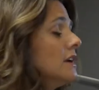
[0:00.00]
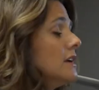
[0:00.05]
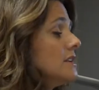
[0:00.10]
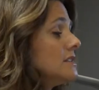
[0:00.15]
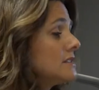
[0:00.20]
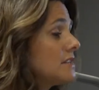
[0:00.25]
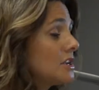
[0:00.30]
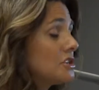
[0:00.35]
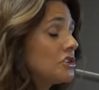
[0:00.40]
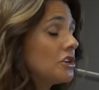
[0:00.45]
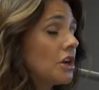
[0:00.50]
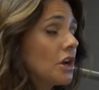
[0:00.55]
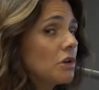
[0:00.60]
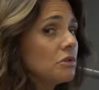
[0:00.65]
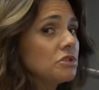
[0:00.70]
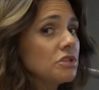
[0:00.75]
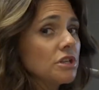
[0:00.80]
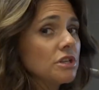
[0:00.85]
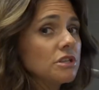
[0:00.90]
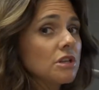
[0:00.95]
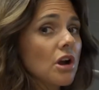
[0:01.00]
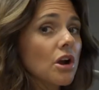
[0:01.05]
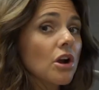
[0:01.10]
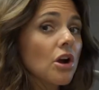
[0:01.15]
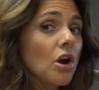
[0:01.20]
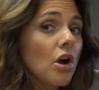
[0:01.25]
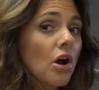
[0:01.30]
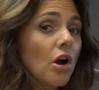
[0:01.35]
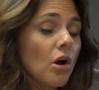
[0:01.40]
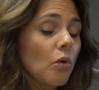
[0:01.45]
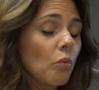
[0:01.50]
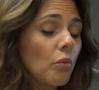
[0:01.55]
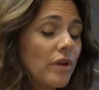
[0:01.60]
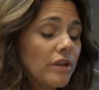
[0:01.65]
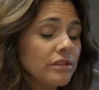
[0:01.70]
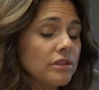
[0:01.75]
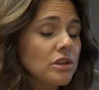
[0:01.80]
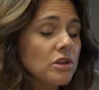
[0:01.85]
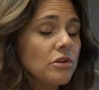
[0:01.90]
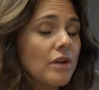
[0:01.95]
Session coaches are
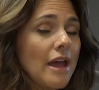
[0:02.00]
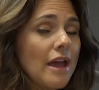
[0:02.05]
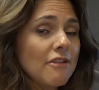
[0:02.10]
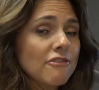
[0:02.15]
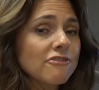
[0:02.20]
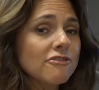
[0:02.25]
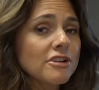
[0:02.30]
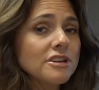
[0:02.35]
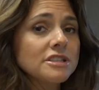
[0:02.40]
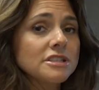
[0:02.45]
with you every